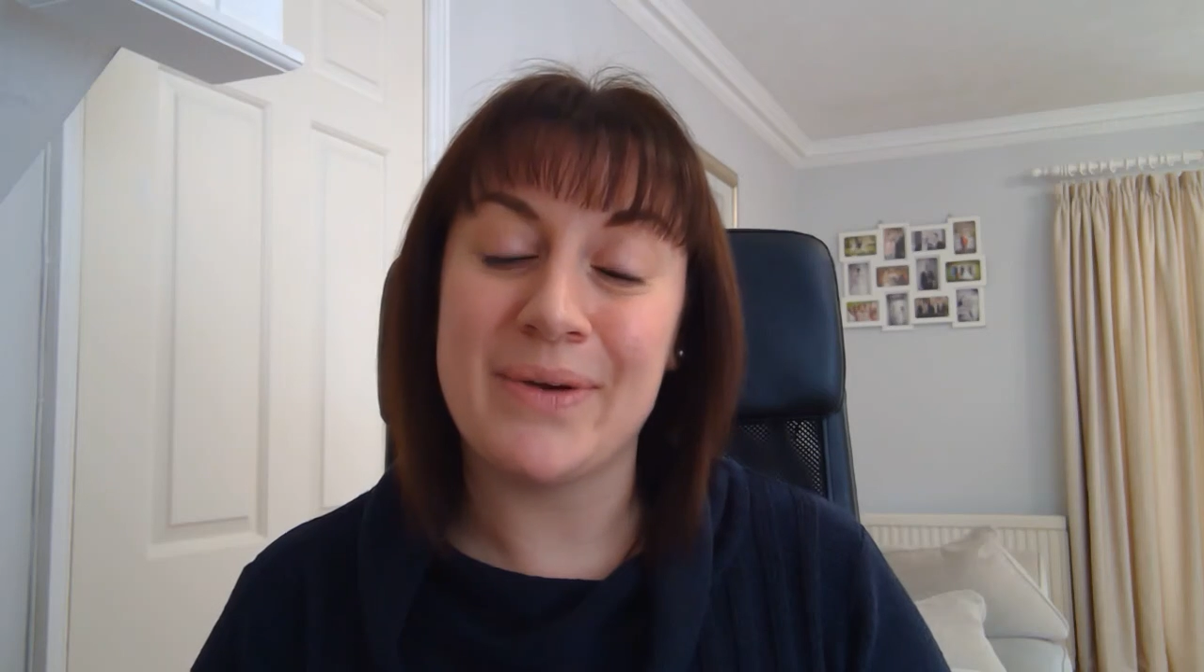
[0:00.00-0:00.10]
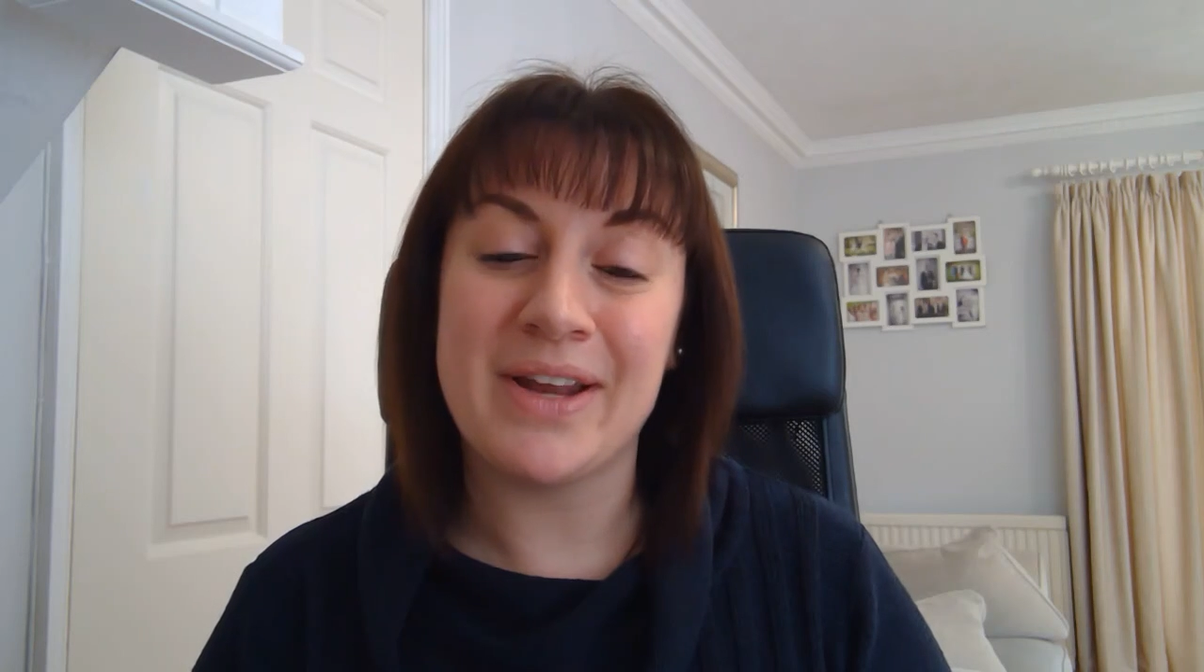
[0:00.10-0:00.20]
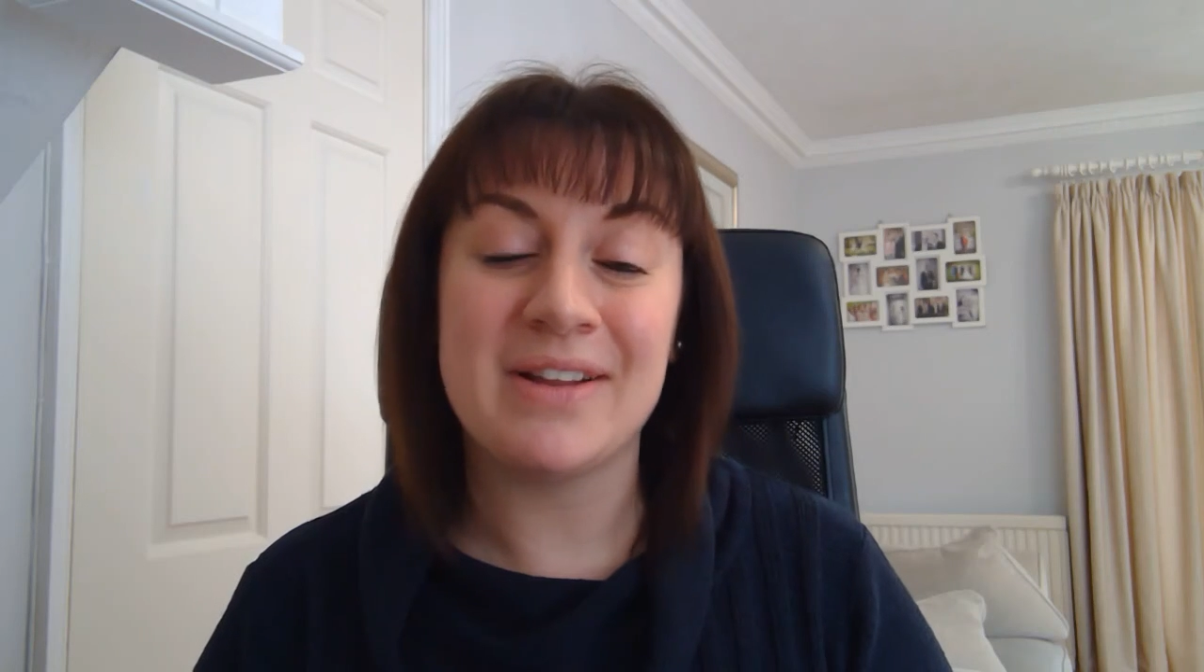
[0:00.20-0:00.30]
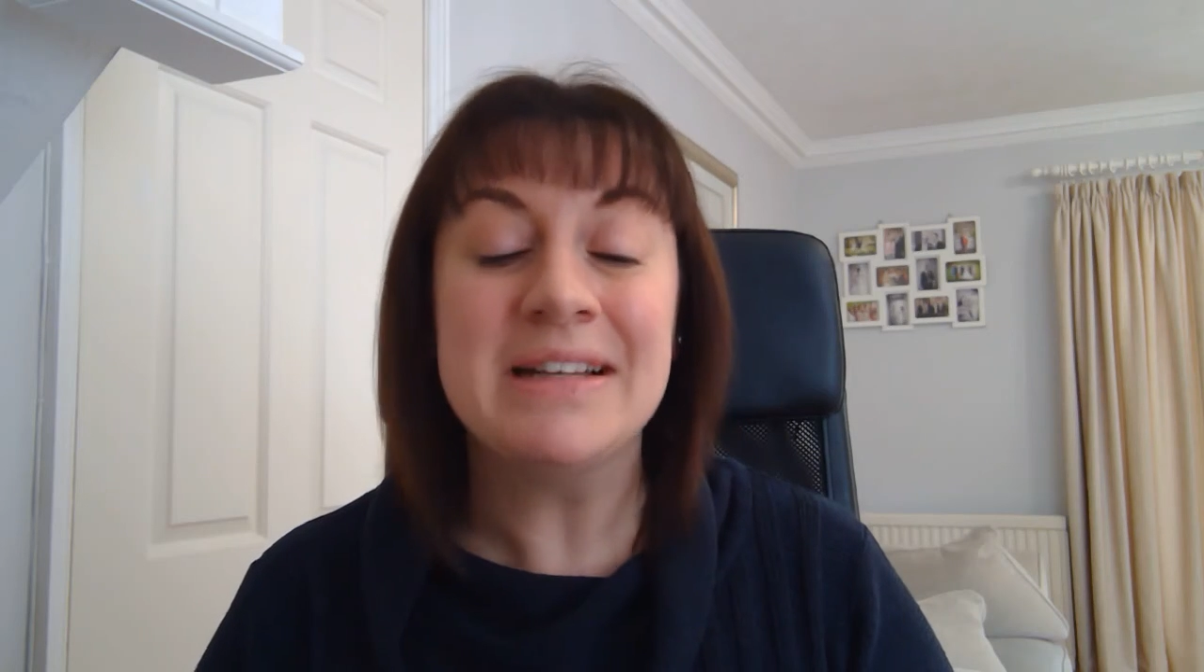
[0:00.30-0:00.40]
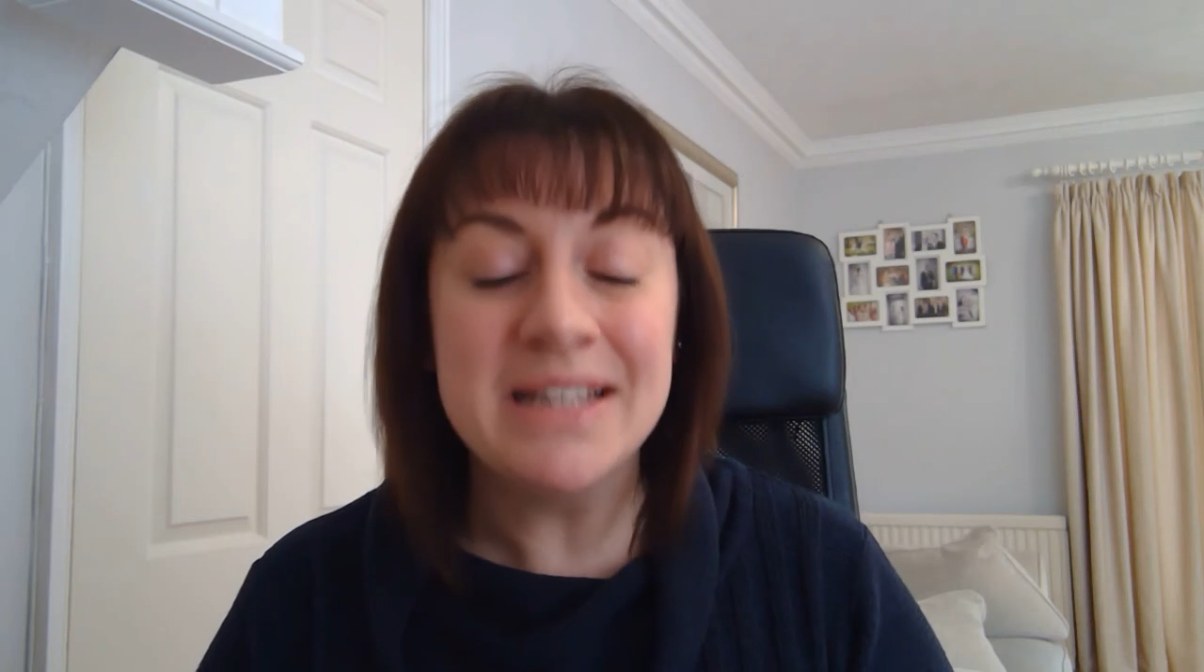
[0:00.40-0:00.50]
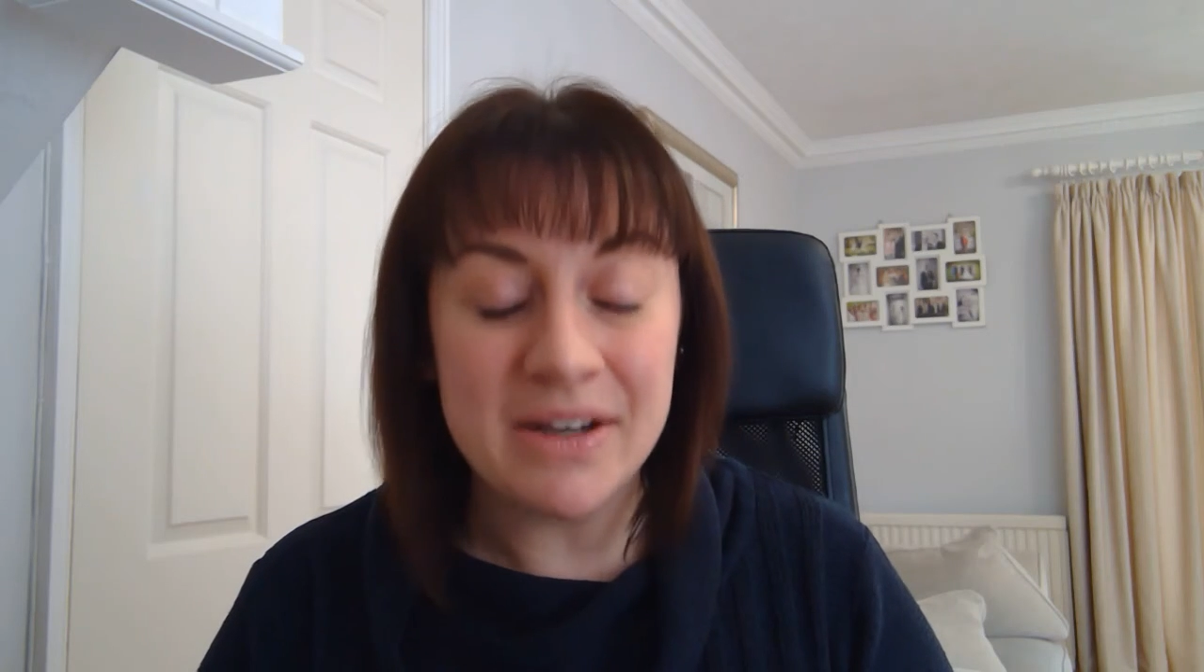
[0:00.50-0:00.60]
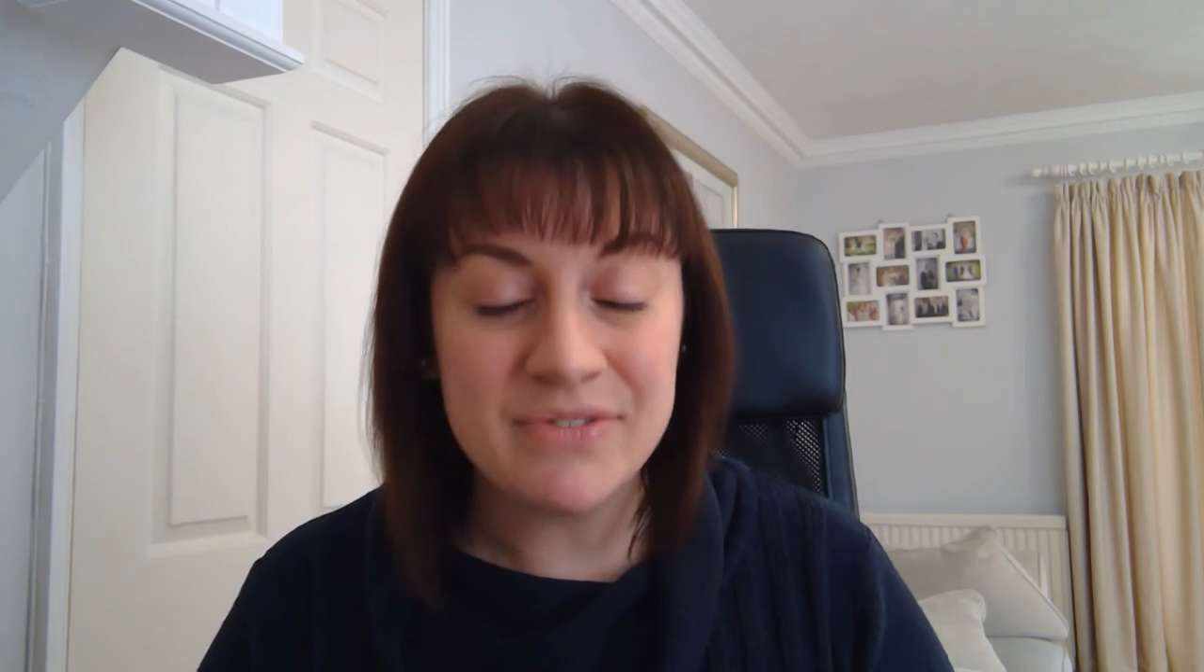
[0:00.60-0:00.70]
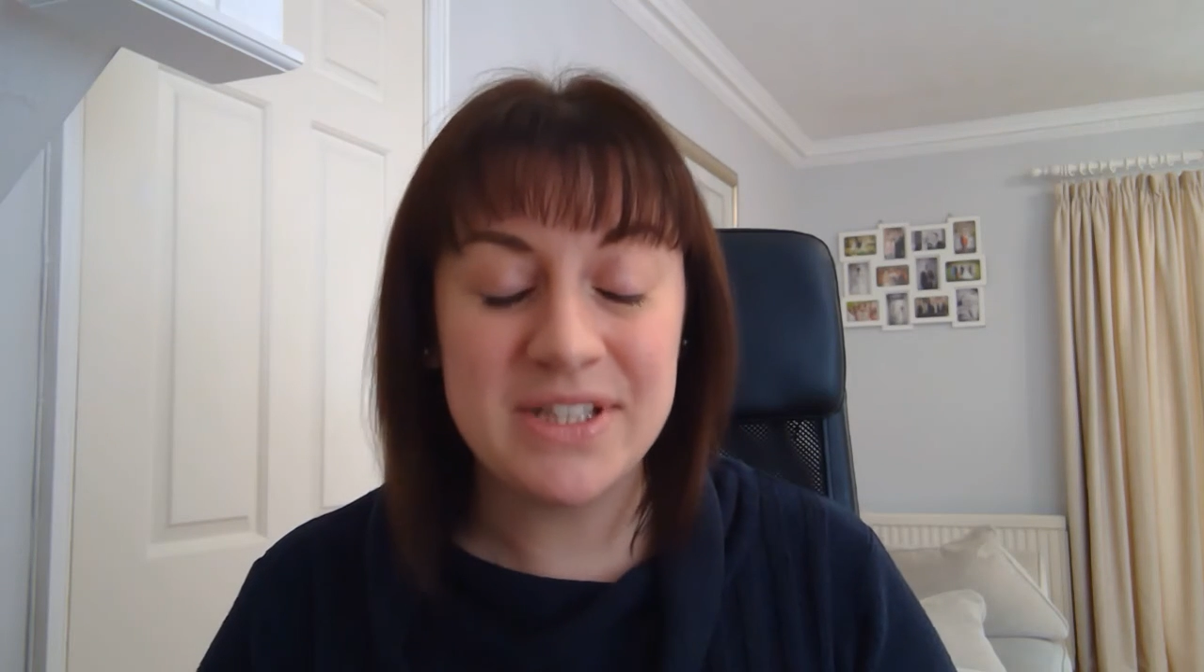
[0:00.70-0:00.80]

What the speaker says: and I'd love